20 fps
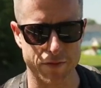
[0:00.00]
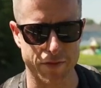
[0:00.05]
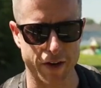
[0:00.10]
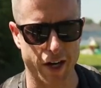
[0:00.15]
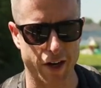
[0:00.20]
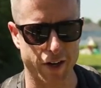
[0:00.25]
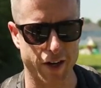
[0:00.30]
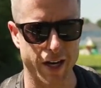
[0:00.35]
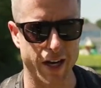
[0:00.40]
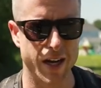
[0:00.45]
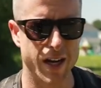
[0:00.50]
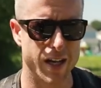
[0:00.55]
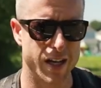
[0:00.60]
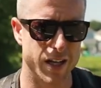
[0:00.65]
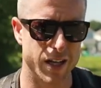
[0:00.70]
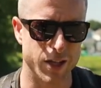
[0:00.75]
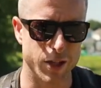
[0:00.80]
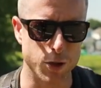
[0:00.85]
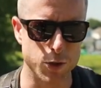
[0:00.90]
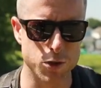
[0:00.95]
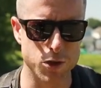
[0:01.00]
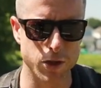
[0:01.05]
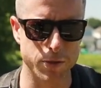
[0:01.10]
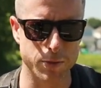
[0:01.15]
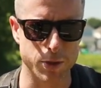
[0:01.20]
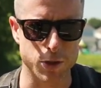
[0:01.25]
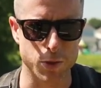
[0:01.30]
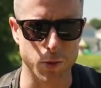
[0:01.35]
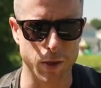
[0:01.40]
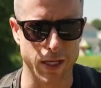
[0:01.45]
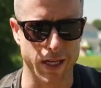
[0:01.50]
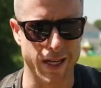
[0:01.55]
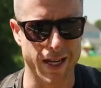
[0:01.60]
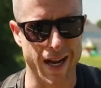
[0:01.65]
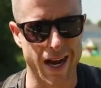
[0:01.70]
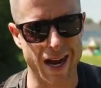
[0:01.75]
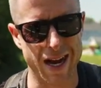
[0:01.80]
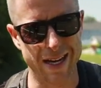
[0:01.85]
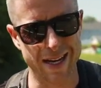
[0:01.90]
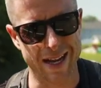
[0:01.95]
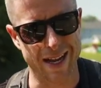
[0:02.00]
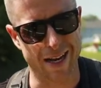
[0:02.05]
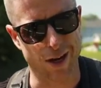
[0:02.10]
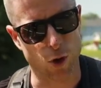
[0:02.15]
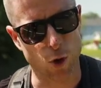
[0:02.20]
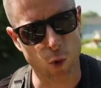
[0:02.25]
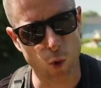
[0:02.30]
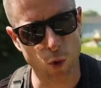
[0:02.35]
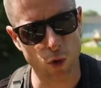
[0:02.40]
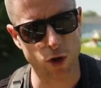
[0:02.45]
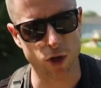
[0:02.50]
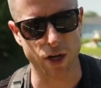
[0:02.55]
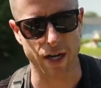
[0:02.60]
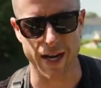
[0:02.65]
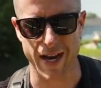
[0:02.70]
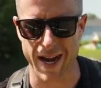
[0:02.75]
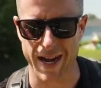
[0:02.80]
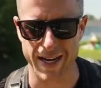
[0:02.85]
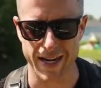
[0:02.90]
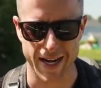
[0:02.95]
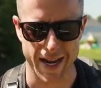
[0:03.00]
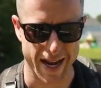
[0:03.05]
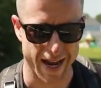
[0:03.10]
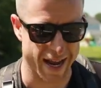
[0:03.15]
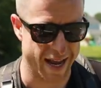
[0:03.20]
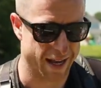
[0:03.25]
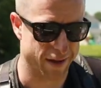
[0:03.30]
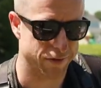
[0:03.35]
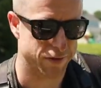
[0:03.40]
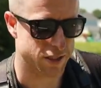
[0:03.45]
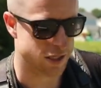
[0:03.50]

vary usually between nine and a quarter and nine and a half.